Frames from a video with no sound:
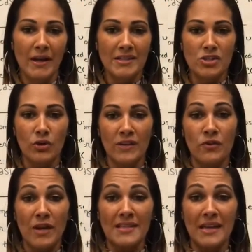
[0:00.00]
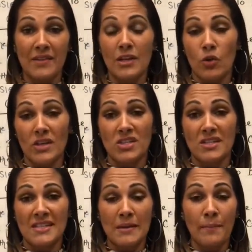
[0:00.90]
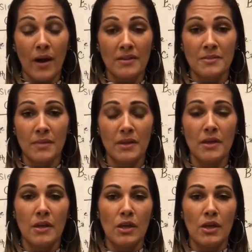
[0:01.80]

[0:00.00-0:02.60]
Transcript: So if you guys have any questions, inbox me.